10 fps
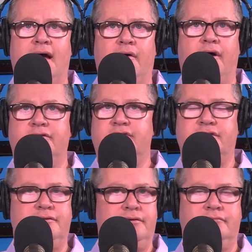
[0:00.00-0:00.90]
Now, uh,
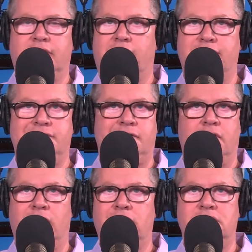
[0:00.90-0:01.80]
do you do lunch
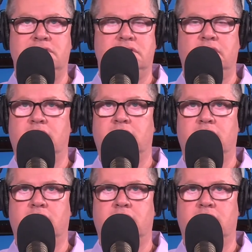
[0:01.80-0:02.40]
and learns?